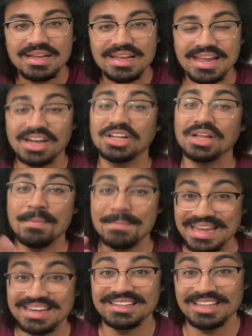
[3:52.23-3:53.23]
It'll
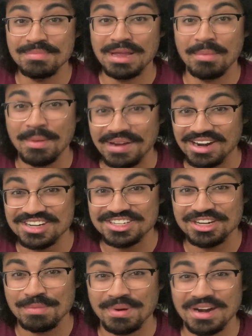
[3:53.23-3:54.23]
immediately become apparent to
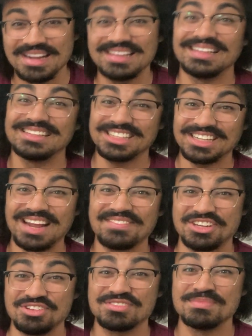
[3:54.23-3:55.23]
your party that they're going to have to
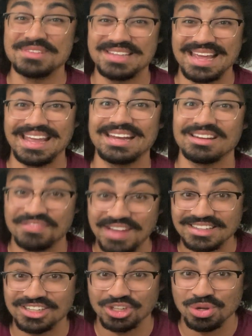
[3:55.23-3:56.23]
do some digging to
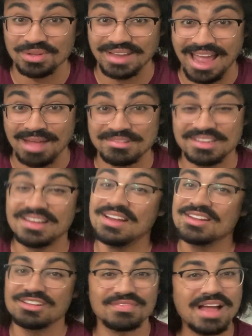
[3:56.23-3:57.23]
find their gold caps.
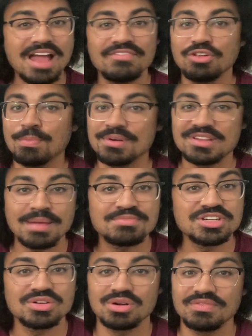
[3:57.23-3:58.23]
Survival,
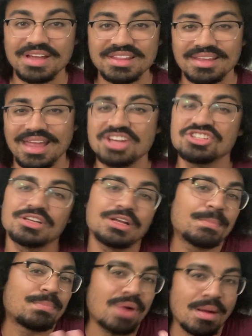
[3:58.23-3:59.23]
perception, or investigation
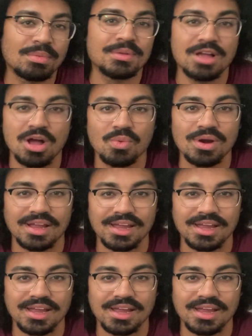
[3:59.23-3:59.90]
could probably all work